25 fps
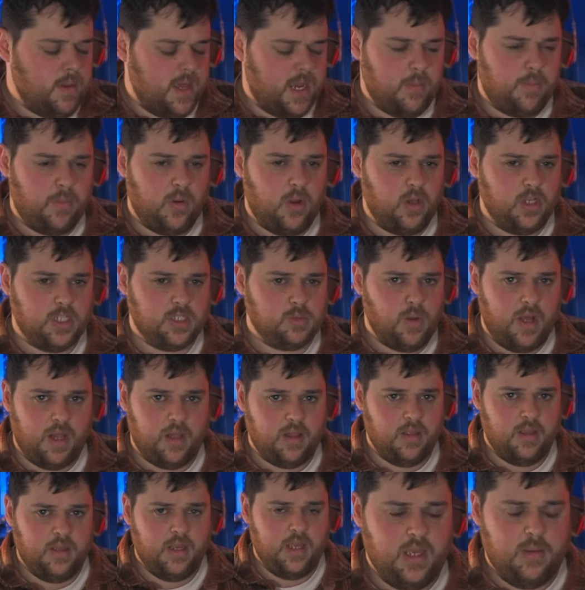them a better plot as
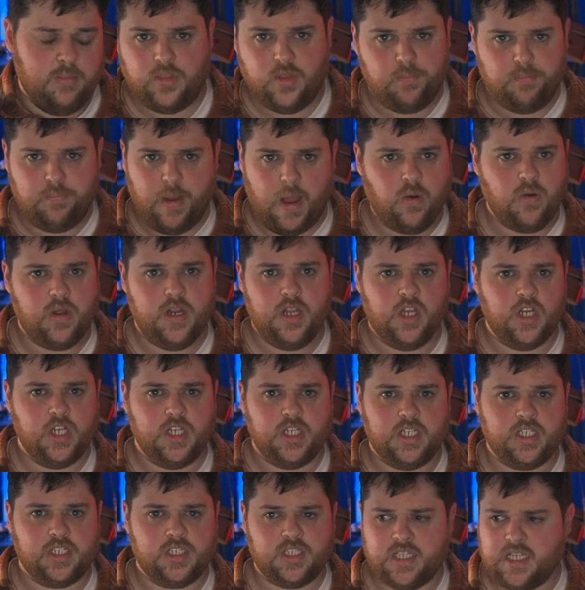well. The bounty
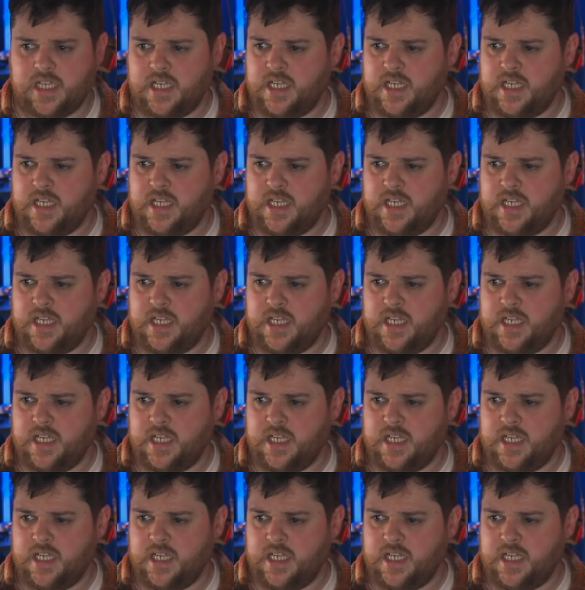hunter